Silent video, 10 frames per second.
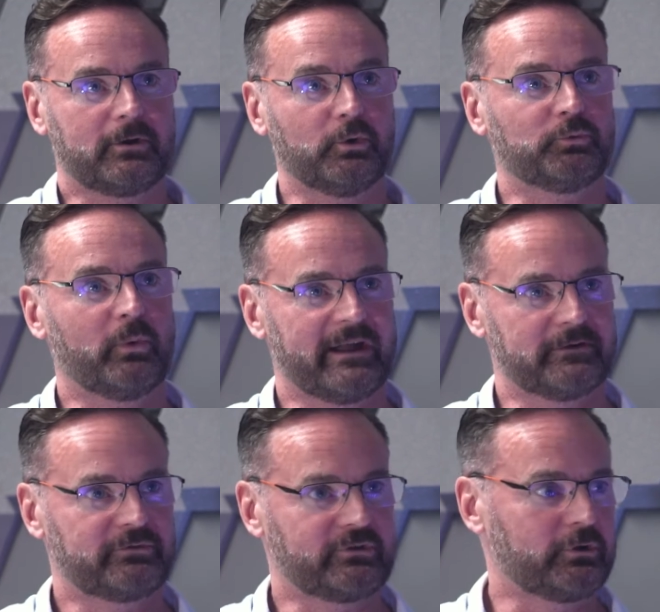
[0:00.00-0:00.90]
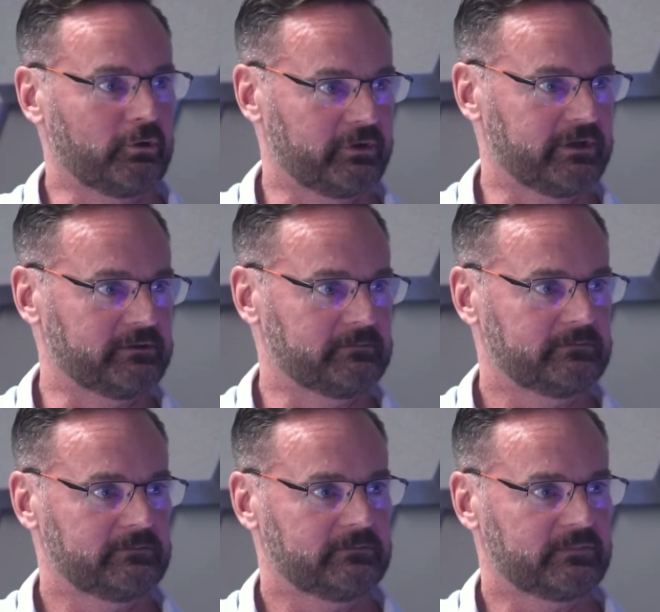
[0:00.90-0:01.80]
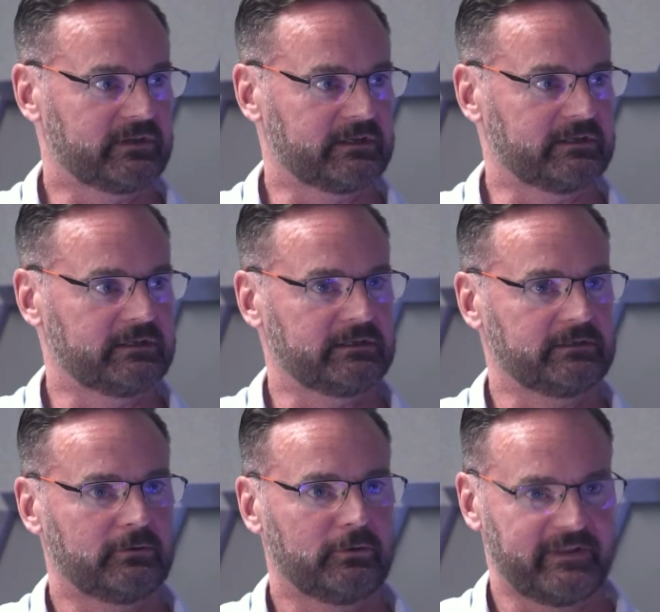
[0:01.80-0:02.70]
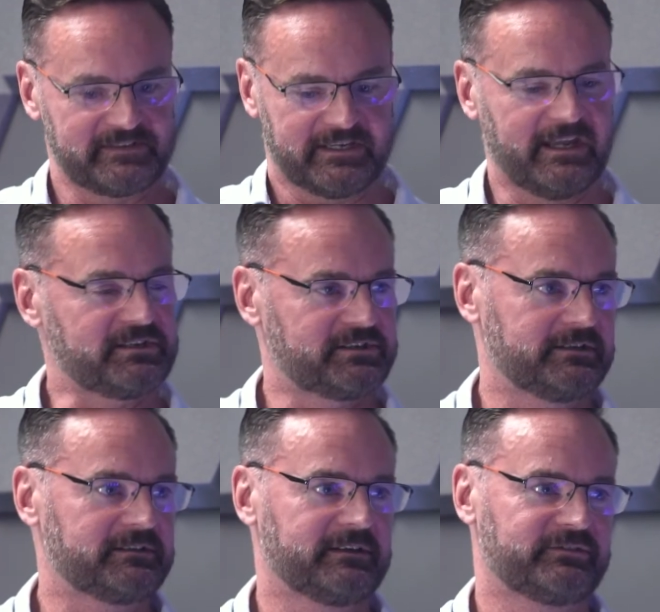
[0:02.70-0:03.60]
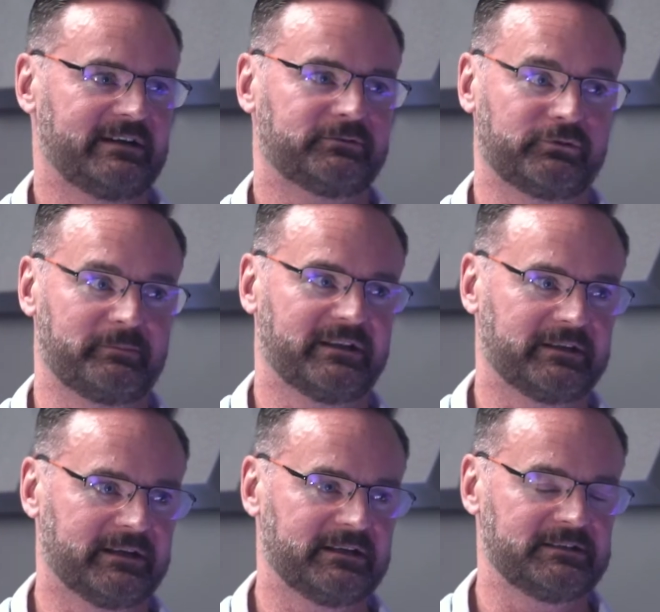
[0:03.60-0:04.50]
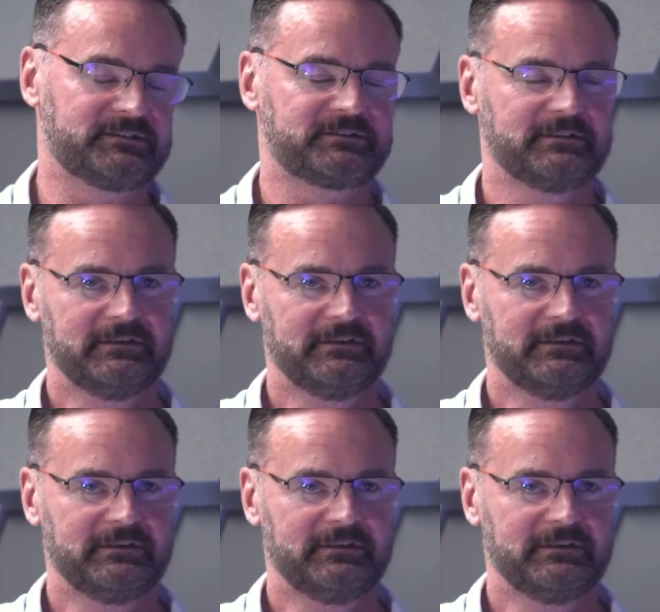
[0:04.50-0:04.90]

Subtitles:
good way of securing the authentication, things like that? Does it meet the needs?